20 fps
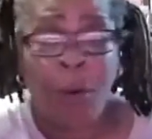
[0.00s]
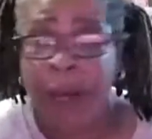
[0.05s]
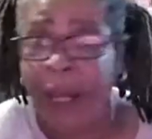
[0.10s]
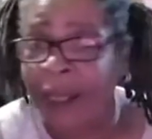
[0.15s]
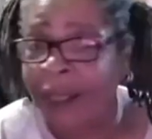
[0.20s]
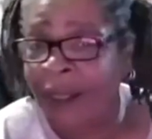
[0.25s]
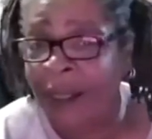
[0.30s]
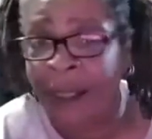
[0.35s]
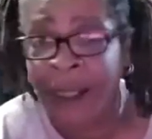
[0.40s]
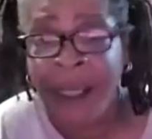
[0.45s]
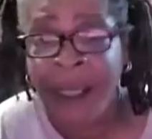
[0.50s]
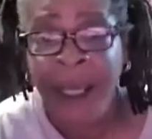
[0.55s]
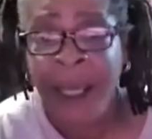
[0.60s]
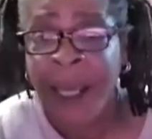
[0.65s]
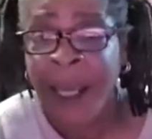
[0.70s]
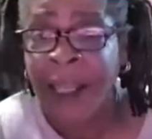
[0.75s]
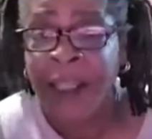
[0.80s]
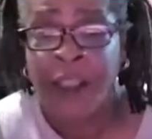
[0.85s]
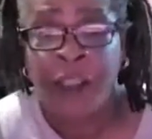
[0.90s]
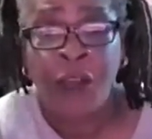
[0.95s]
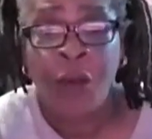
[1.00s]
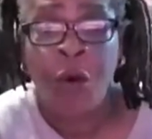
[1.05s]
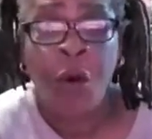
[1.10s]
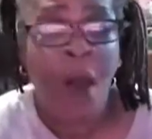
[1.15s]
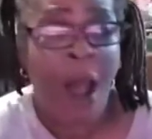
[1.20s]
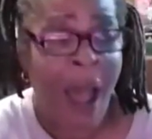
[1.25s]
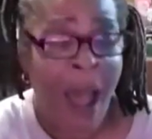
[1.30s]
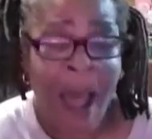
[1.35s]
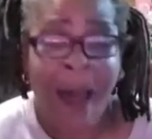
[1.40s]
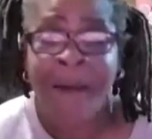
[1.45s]
crazy and
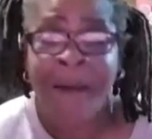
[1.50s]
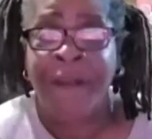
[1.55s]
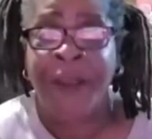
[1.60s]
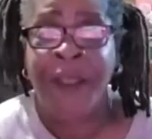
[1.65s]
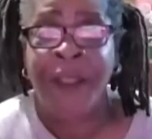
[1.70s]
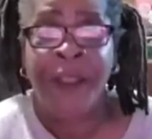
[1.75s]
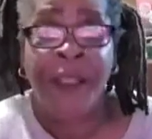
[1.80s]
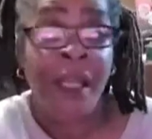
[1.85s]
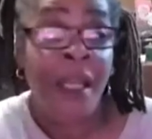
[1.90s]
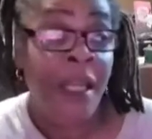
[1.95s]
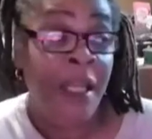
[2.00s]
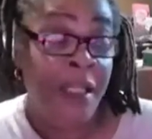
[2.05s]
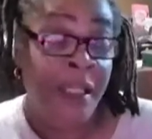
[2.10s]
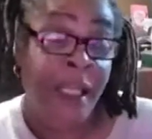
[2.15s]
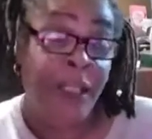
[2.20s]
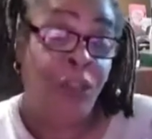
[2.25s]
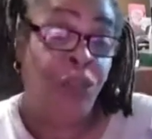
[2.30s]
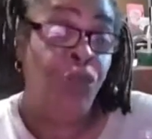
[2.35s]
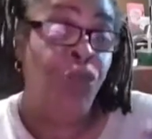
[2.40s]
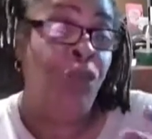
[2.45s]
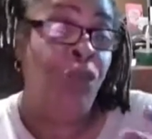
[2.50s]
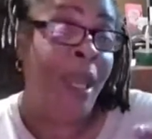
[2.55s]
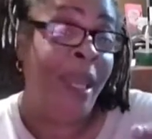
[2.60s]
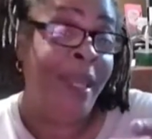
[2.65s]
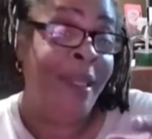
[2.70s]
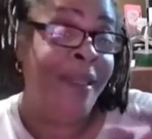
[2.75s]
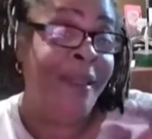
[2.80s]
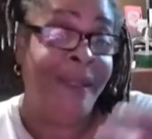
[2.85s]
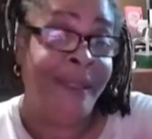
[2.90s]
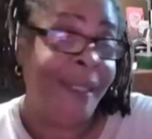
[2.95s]
so obvious that you
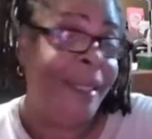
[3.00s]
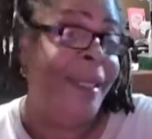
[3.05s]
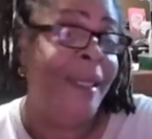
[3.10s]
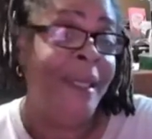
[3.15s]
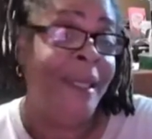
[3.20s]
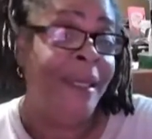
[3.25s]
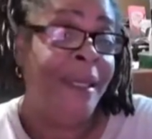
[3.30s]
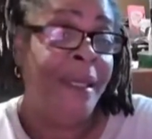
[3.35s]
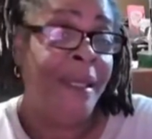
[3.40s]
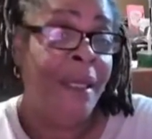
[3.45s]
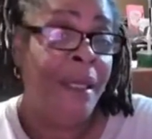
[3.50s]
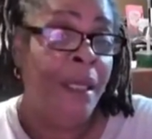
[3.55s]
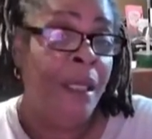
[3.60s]
can't see